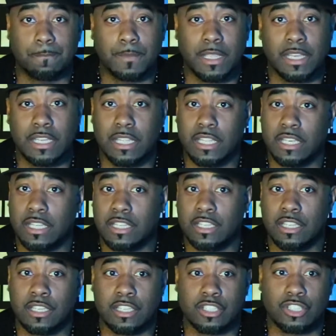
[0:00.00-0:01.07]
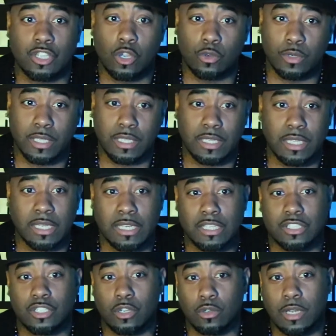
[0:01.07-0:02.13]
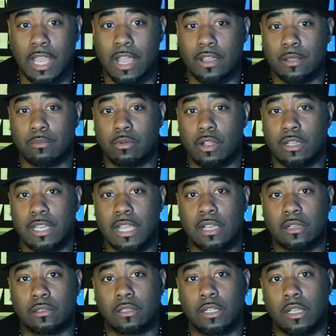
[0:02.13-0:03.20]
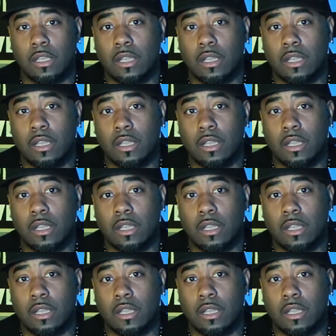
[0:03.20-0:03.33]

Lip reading: And it showed it, and it showed how it brought down